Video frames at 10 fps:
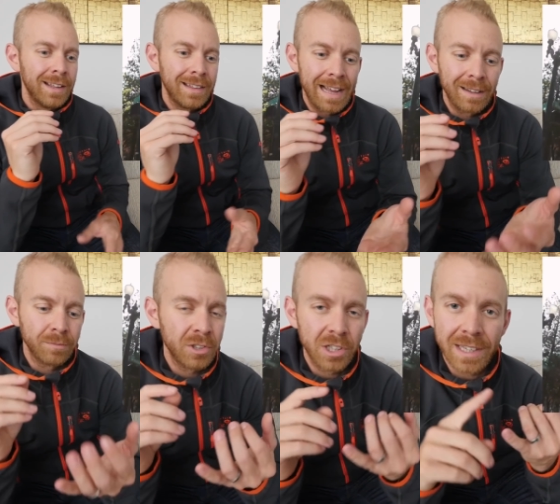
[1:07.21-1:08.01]

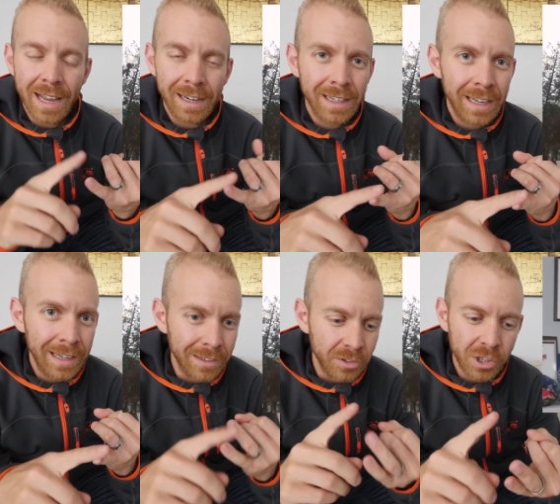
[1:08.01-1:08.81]
that she's had a
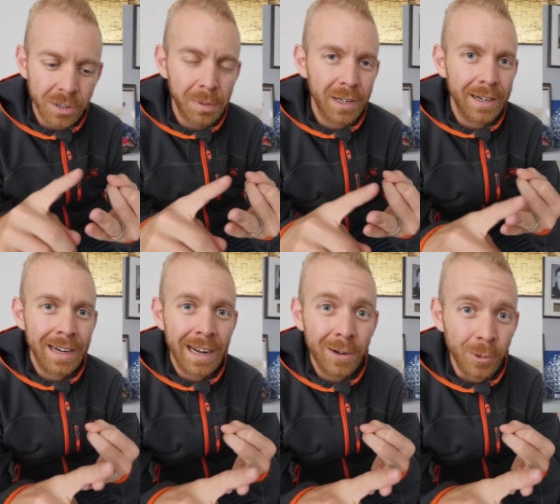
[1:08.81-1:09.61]
kid, she bought a
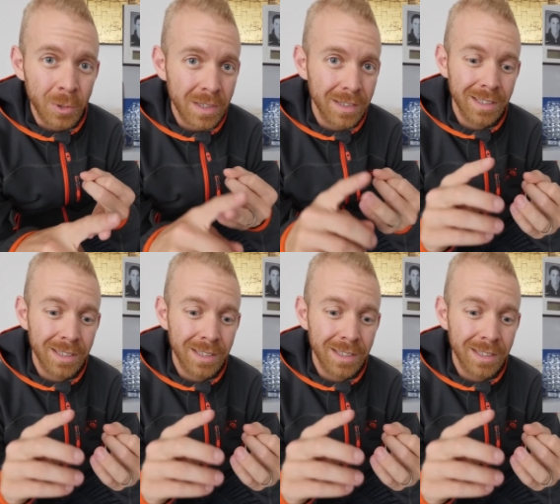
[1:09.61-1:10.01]
house